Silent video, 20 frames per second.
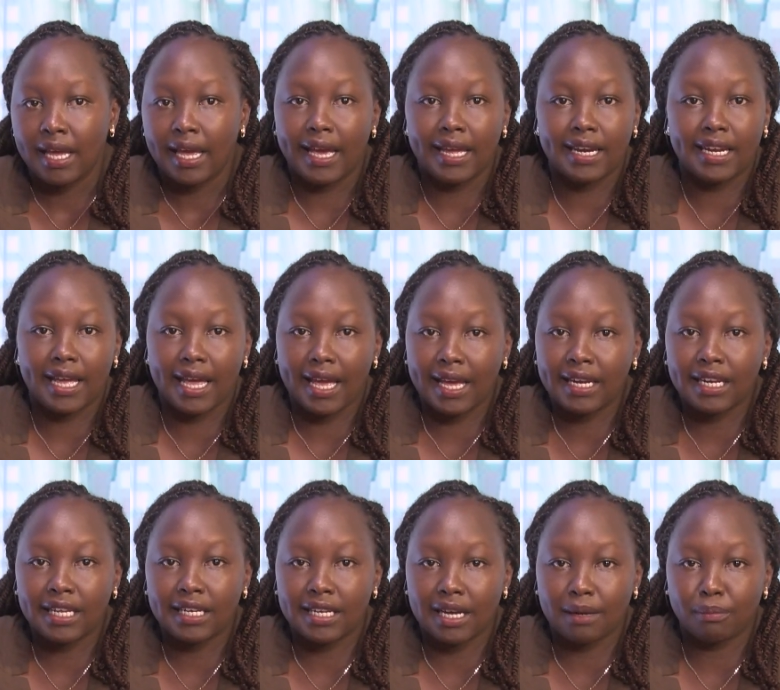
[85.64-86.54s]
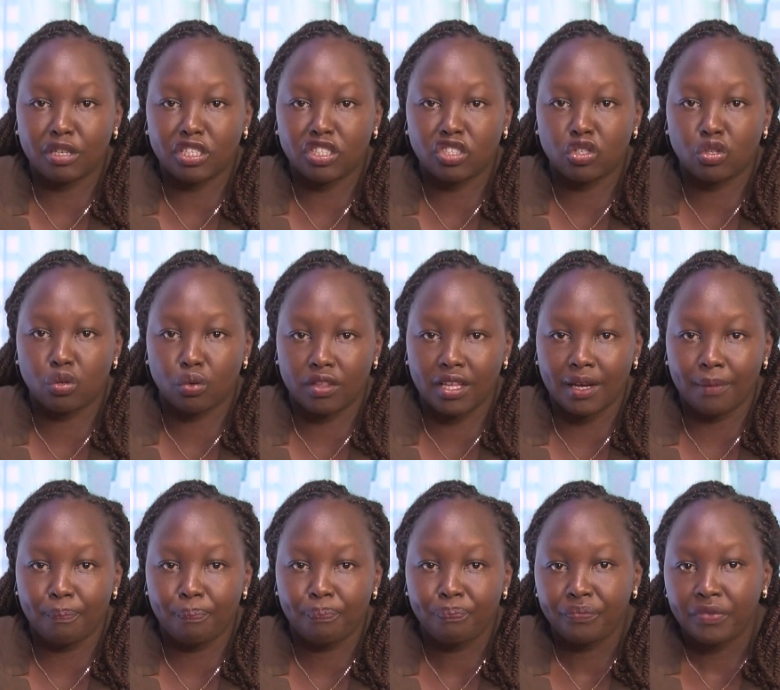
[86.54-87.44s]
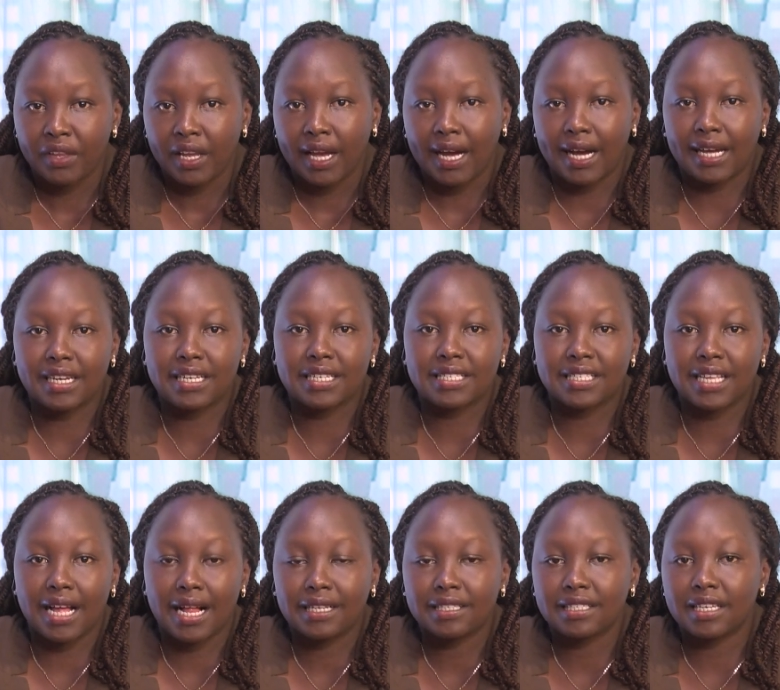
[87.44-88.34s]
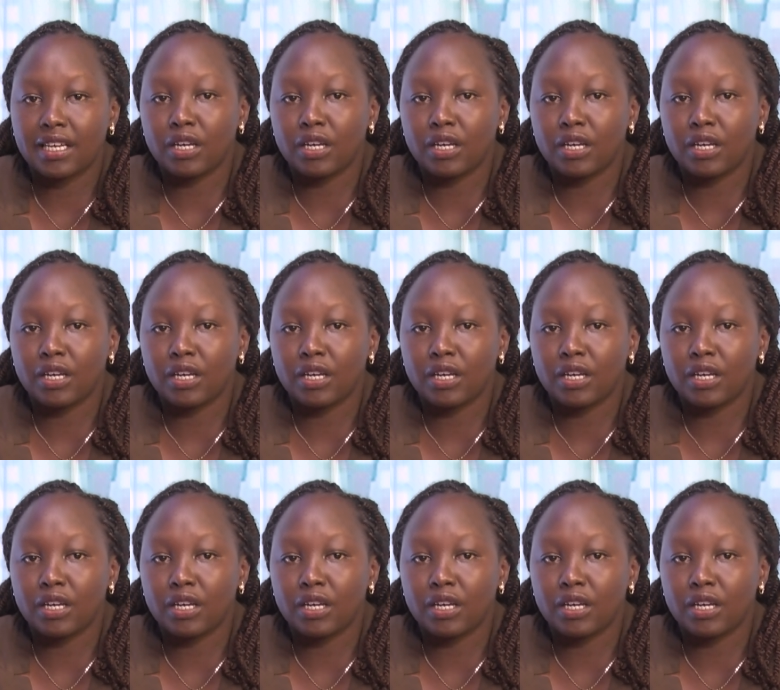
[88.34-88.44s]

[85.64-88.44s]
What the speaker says: and any damage to them can result